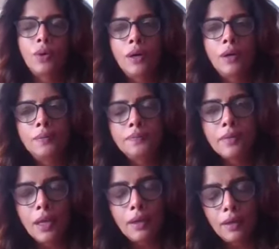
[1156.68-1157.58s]
So,
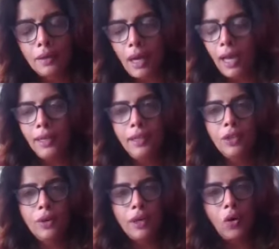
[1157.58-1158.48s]

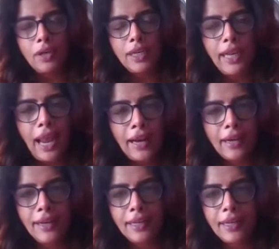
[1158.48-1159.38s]
Anand, you are already
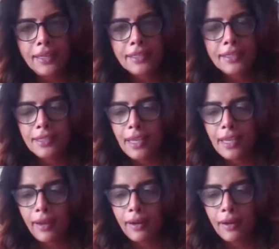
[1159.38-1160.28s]
handling
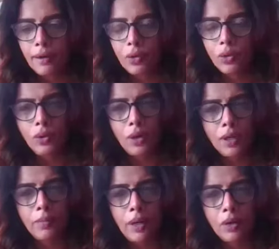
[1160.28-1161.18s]
cases, and do
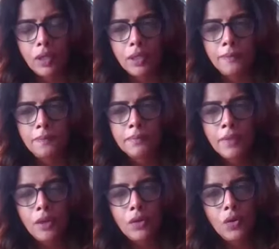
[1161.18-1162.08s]
talk about,
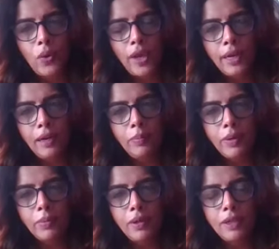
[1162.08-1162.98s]
where
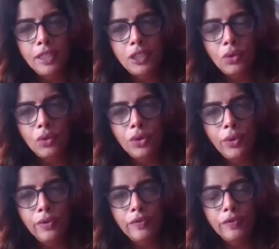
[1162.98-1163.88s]
can people reach out
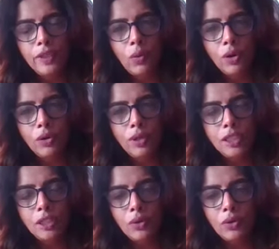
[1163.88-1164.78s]
to you if they want to
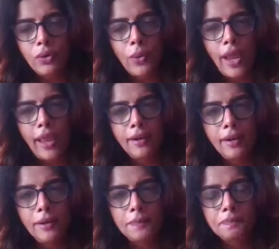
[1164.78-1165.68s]
reach out to you,
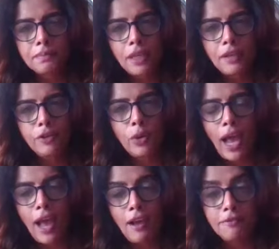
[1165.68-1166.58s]
and if you
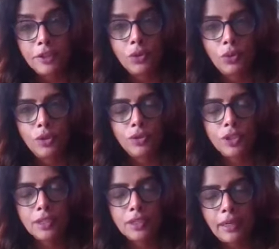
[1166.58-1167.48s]
have, you
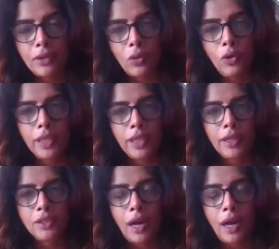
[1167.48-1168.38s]
just said told me
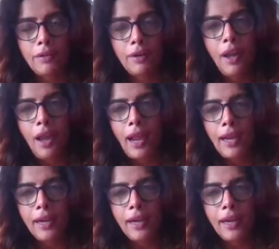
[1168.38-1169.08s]
that you have